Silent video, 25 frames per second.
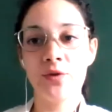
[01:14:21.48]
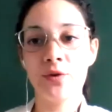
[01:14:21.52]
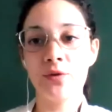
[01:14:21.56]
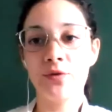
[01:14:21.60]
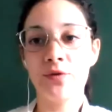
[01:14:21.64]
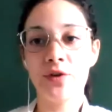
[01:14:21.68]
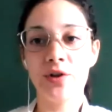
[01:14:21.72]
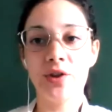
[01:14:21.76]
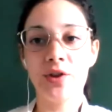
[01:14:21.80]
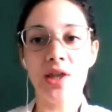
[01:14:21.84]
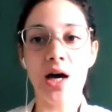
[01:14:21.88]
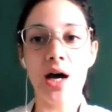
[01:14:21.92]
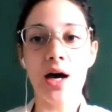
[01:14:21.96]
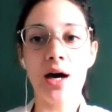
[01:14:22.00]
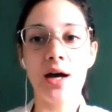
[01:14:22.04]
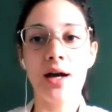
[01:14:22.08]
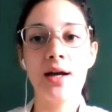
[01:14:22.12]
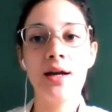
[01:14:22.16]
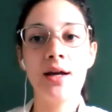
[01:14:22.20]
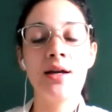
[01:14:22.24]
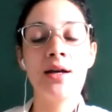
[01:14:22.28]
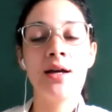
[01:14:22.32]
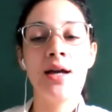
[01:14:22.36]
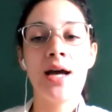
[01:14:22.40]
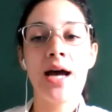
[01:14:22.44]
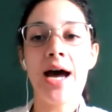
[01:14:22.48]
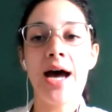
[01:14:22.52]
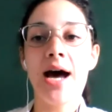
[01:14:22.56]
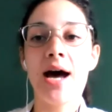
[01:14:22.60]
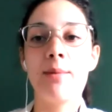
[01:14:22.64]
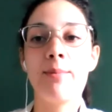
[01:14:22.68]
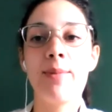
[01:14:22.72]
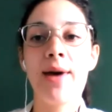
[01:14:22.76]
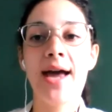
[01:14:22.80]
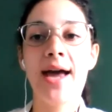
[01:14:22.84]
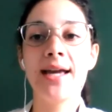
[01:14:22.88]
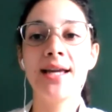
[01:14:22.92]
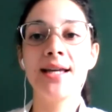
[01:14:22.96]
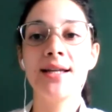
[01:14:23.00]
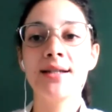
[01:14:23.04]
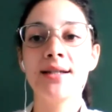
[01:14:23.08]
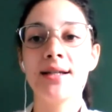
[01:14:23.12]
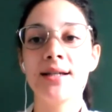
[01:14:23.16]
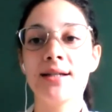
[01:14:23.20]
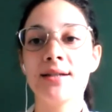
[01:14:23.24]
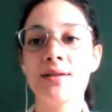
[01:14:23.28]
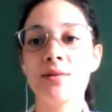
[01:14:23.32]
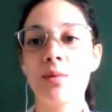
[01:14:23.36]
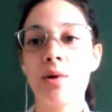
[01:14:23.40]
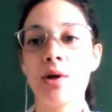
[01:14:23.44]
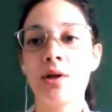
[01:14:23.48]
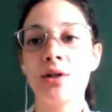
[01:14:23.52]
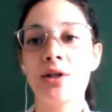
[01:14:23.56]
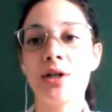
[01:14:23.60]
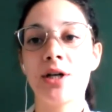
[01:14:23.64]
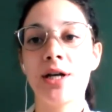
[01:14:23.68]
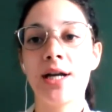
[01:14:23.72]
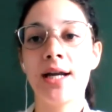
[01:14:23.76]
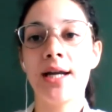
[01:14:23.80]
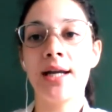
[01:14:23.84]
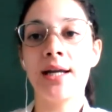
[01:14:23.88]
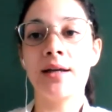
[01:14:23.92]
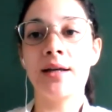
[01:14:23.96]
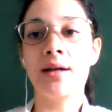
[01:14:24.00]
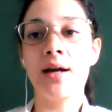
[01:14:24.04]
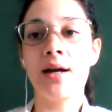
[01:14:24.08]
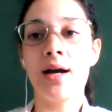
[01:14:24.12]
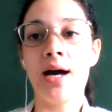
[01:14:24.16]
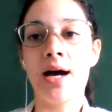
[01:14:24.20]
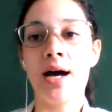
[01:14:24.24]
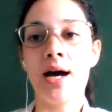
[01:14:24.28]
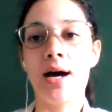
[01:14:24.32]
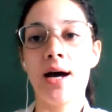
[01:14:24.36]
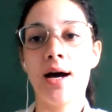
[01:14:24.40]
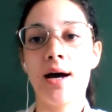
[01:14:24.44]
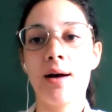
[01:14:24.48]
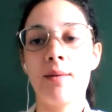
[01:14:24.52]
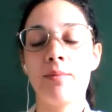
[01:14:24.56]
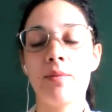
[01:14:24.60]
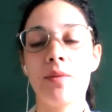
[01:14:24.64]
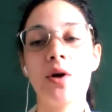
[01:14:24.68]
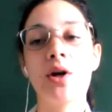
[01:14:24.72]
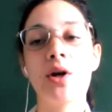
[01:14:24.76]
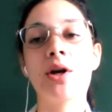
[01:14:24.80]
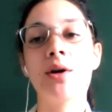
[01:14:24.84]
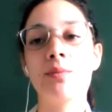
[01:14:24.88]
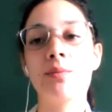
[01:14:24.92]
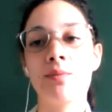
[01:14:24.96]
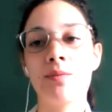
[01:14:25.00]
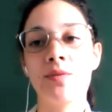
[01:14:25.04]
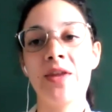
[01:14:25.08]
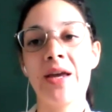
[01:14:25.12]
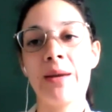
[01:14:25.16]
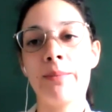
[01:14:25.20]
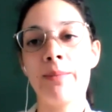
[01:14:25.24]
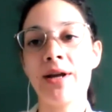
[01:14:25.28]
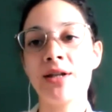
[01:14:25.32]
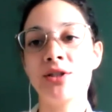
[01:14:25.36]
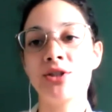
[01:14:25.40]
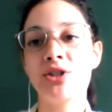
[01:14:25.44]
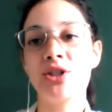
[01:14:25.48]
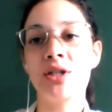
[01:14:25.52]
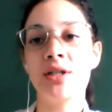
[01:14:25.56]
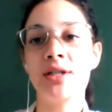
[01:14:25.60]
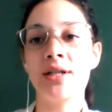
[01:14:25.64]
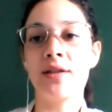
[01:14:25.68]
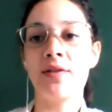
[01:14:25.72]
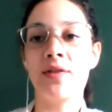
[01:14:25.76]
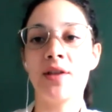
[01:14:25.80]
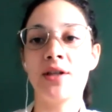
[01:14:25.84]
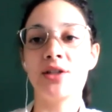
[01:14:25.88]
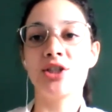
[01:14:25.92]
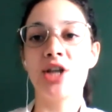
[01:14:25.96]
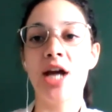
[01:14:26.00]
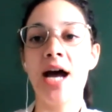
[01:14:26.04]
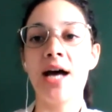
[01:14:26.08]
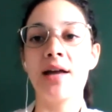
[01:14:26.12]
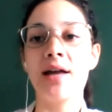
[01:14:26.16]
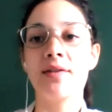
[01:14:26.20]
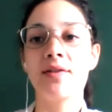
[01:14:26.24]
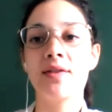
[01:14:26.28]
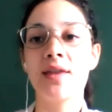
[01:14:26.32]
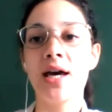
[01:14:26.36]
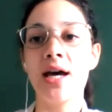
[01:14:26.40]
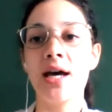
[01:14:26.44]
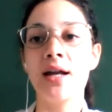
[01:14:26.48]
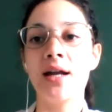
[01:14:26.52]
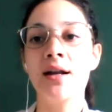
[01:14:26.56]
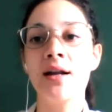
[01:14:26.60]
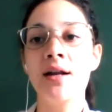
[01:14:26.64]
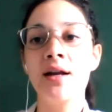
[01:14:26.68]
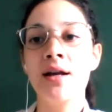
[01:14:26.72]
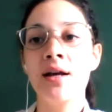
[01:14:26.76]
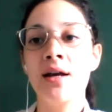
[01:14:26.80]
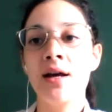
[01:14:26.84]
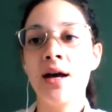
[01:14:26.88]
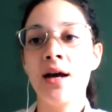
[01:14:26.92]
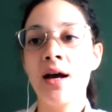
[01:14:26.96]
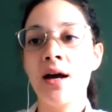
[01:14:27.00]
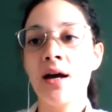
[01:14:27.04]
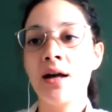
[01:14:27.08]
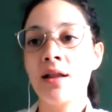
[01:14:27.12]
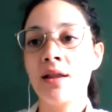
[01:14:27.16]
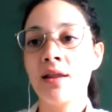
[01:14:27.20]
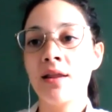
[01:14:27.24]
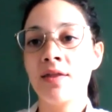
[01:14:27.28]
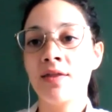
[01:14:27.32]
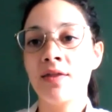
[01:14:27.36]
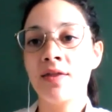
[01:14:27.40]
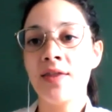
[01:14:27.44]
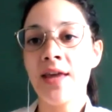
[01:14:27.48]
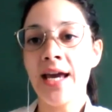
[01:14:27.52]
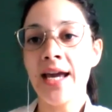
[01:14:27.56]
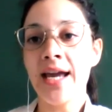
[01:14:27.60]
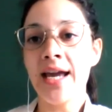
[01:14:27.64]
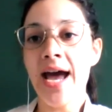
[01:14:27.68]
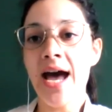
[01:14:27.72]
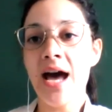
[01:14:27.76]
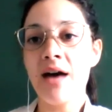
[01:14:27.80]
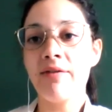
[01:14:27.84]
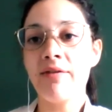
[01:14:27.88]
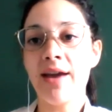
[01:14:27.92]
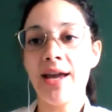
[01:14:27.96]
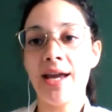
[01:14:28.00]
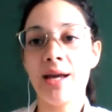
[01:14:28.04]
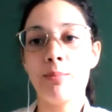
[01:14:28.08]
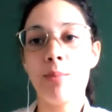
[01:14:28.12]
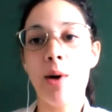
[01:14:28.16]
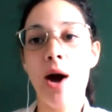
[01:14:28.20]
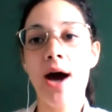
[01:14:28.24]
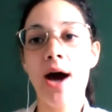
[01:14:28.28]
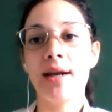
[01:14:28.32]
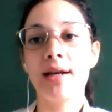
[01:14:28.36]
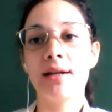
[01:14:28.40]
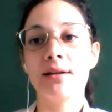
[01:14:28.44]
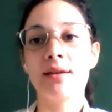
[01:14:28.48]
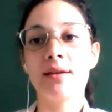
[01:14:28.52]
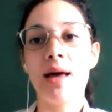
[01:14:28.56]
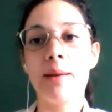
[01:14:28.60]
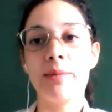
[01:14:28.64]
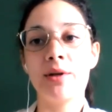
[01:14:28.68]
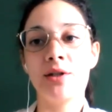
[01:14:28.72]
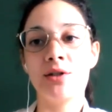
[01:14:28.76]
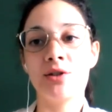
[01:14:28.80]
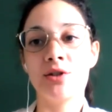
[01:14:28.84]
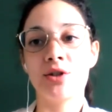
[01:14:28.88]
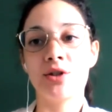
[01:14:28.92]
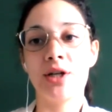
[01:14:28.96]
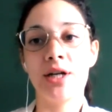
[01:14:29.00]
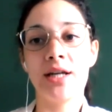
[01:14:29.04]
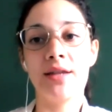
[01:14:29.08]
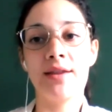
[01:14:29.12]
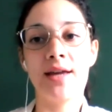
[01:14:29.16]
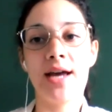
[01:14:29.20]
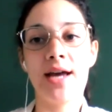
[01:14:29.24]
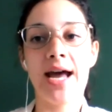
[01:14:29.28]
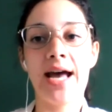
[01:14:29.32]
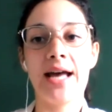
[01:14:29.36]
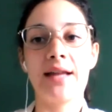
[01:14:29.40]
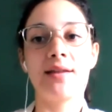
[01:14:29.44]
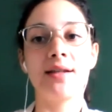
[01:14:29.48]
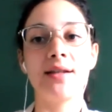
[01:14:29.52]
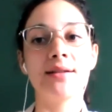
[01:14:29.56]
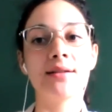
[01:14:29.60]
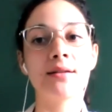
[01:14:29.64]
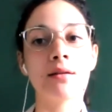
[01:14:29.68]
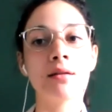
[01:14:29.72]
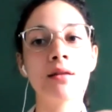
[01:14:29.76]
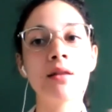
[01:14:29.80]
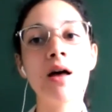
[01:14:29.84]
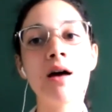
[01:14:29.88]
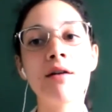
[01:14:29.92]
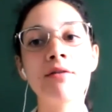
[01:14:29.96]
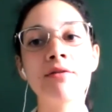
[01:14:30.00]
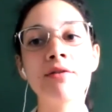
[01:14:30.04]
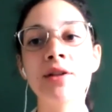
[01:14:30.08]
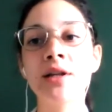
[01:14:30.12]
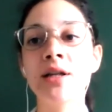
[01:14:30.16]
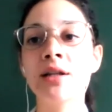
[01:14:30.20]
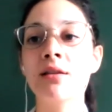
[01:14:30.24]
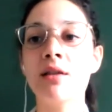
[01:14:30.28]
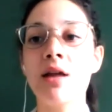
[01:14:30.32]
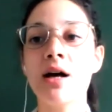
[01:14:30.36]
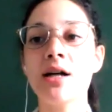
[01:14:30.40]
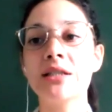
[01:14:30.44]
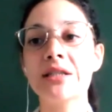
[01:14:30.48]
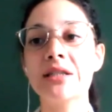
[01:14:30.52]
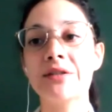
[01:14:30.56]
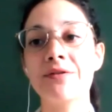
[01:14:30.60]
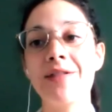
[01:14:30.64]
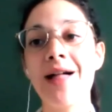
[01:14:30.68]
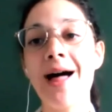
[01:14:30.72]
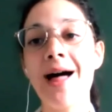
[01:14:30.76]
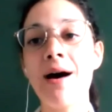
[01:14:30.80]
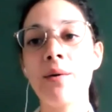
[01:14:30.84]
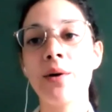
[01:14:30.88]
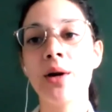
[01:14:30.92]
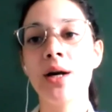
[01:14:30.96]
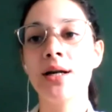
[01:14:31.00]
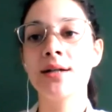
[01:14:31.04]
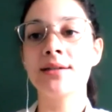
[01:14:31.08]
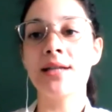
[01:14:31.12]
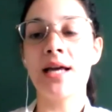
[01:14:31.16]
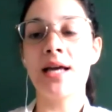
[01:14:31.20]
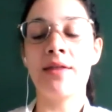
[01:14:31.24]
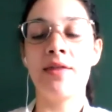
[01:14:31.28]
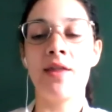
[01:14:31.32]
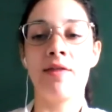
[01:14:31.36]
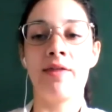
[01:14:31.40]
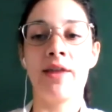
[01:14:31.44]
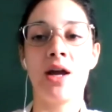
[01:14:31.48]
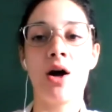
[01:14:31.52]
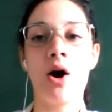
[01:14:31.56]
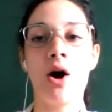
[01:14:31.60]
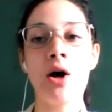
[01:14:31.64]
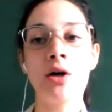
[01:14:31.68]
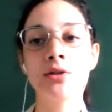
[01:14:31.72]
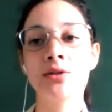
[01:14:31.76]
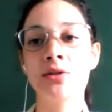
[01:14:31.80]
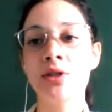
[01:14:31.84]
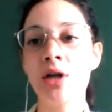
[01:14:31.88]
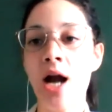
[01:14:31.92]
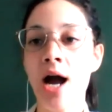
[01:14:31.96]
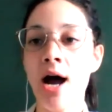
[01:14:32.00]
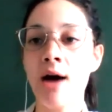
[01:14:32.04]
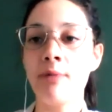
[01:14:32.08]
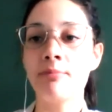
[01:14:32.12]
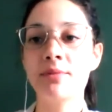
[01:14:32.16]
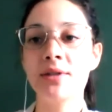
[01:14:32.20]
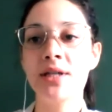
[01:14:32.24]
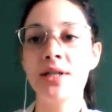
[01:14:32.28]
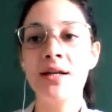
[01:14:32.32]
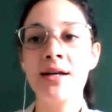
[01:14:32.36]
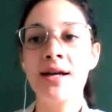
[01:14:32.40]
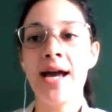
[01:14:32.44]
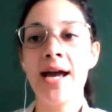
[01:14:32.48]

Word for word: food for thought. Uh, Peggy is wondering, um, or they mentioned in the chat that they have a potted lemon tree that had these lovely, lush flowers and then they all dropped